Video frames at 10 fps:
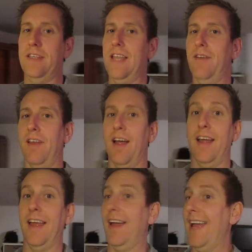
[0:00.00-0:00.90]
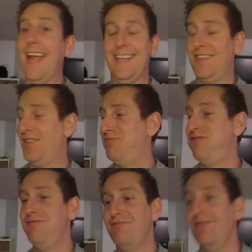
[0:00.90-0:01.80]
Devil are you?
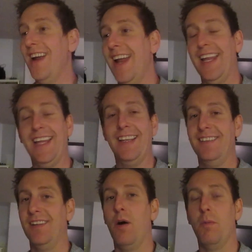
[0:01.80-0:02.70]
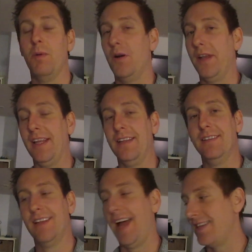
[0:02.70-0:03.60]
It's really not morning
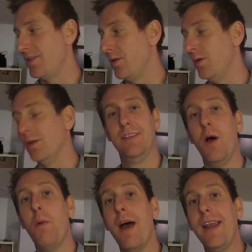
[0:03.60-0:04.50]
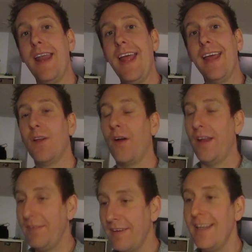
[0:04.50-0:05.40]
at all. Nowhere near. Not
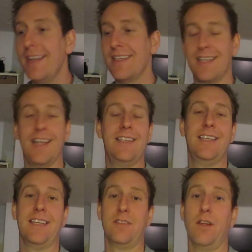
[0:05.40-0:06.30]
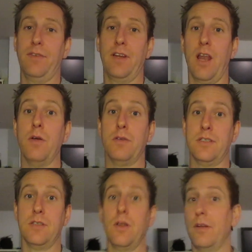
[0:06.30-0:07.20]
even in the slightest. Not even
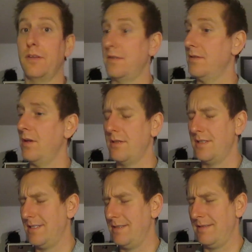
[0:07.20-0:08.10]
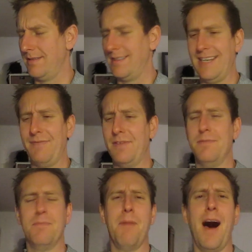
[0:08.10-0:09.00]
close. Not even
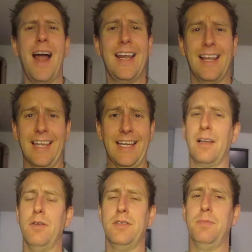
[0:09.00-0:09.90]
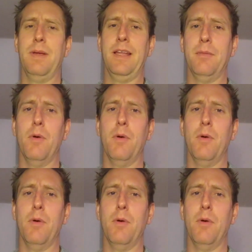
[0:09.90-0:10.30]
minorly close to being the